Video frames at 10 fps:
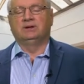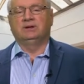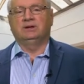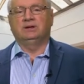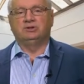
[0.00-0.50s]

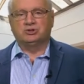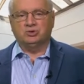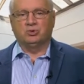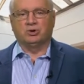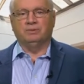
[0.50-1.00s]
In
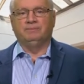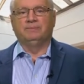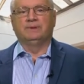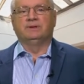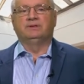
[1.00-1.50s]
short,
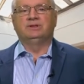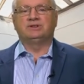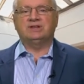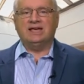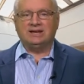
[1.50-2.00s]

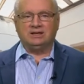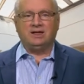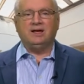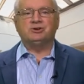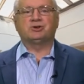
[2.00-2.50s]
this
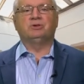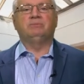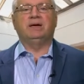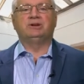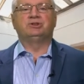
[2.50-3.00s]
analogical
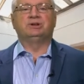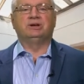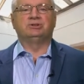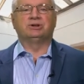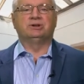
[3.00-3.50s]

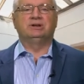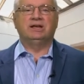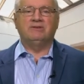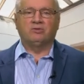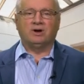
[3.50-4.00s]
imagination
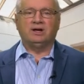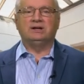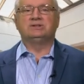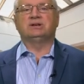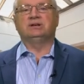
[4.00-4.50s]
gave
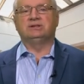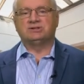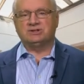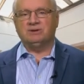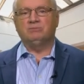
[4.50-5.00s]
rise in
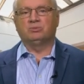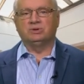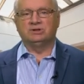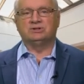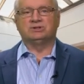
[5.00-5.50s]
some
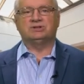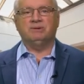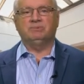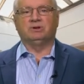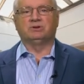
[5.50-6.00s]
religious
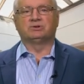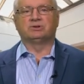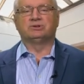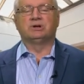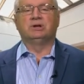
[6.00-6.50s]

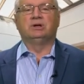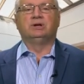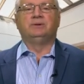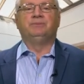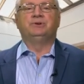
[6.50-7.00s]
subcultures
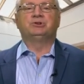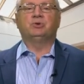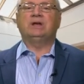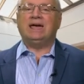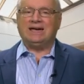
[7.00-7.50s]
to
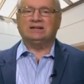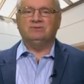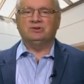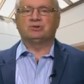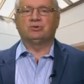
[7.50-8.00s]
an
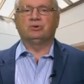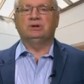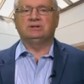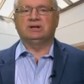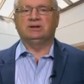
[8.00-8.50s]
activist
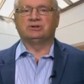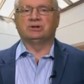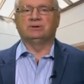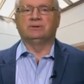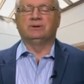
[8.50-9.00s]

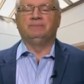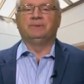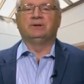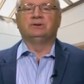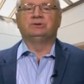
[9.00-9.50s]
orientation,
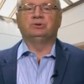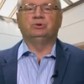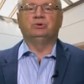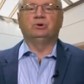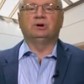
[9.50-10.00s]

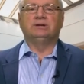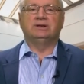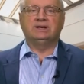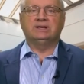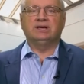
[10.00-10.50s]
to a
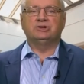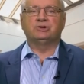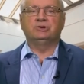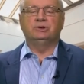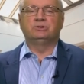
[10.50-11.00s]

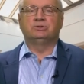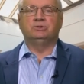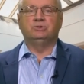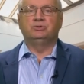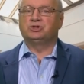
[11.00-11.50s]
dedication
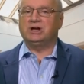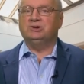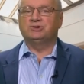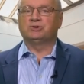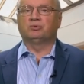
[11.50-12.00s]
to
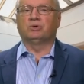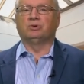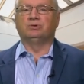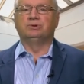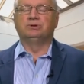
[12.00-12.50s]
change the
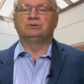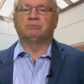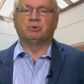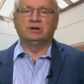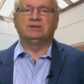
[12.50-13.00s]
world, to
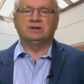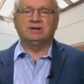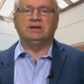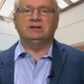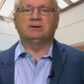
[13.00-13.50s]
bring the
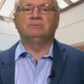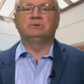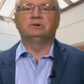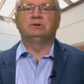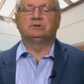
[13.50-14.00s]
kingdom
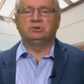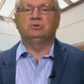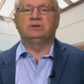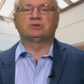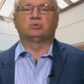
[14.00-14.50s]
to
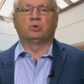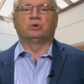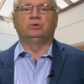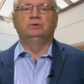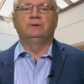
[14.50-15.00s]
this world,